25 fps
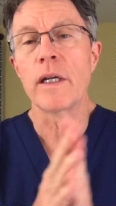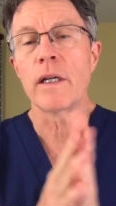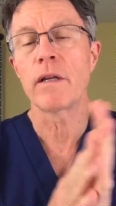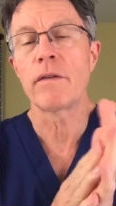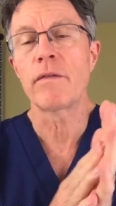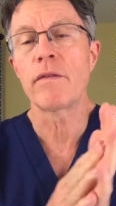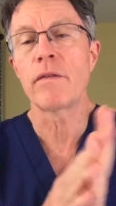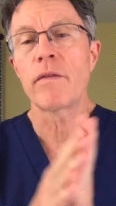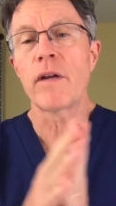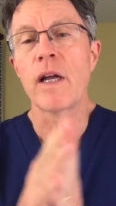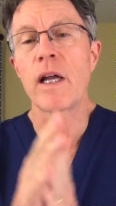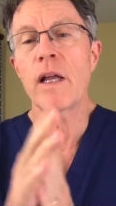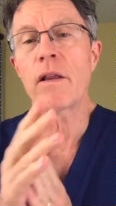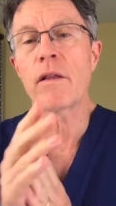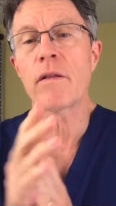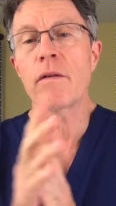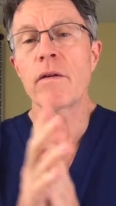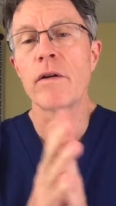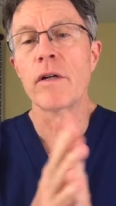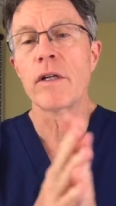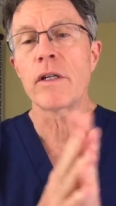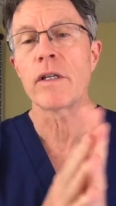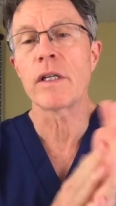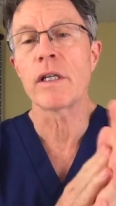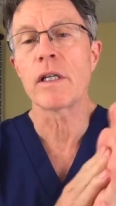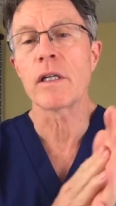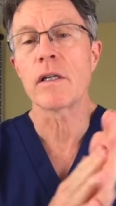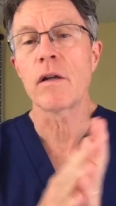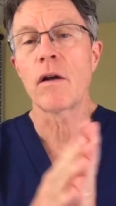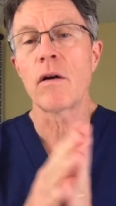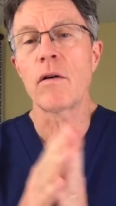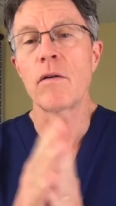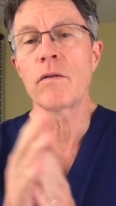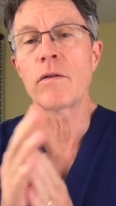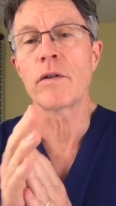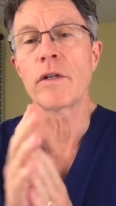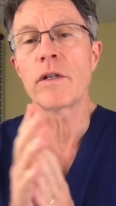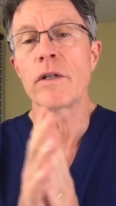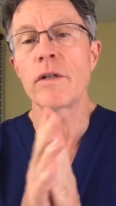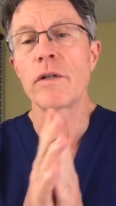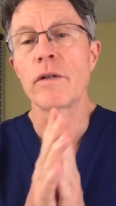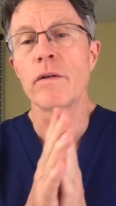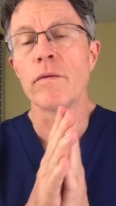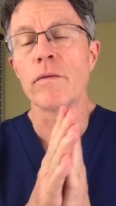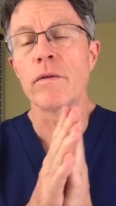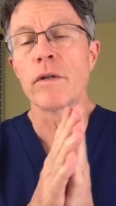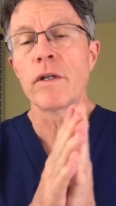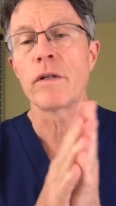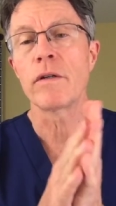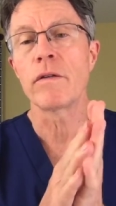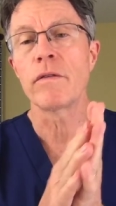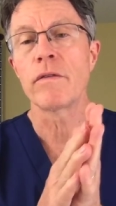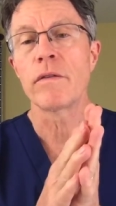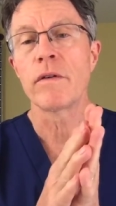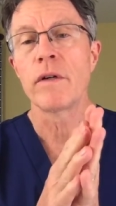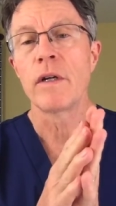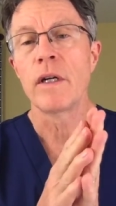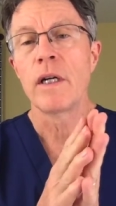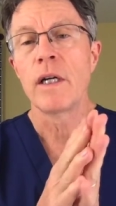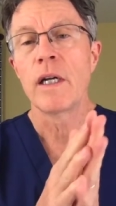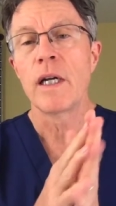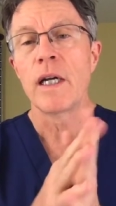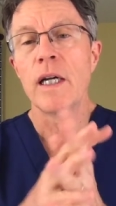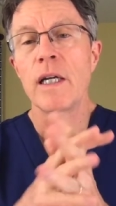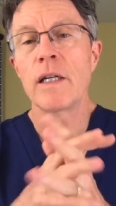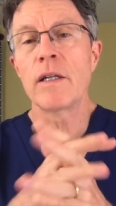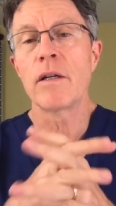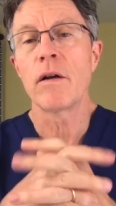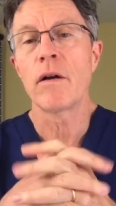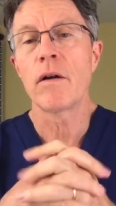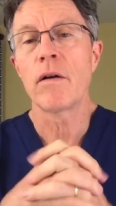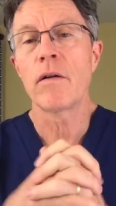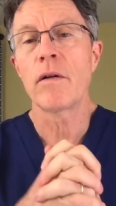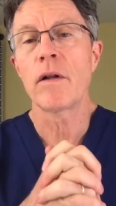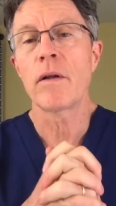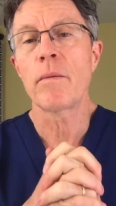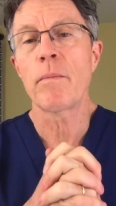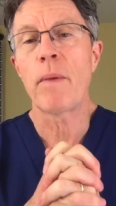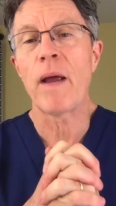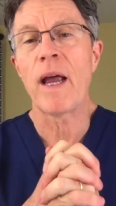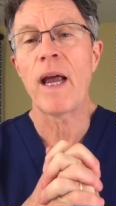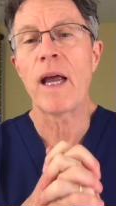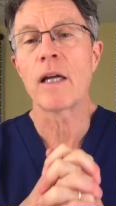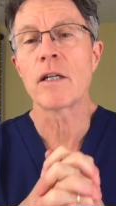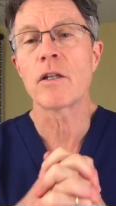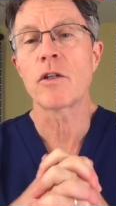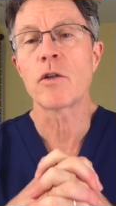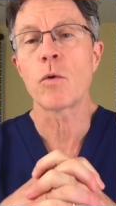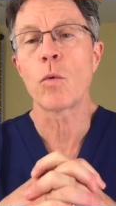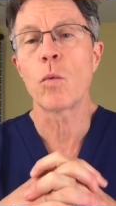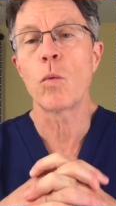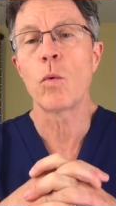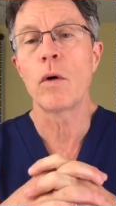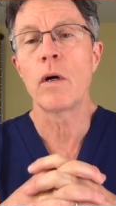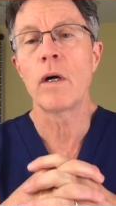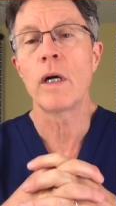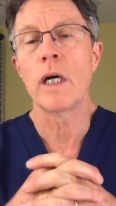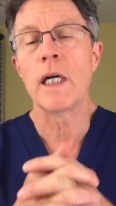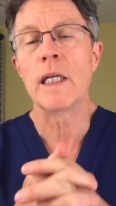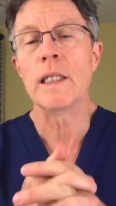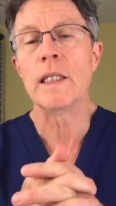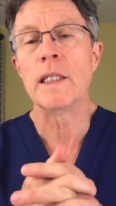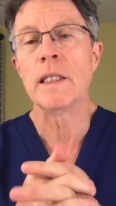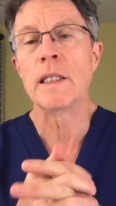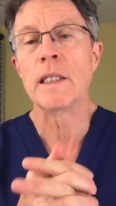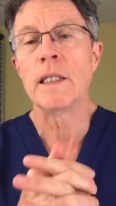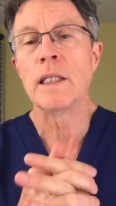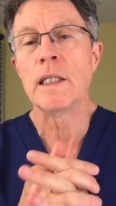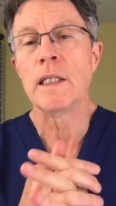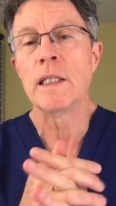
If you've got 36 holes in your roof and you only patch one,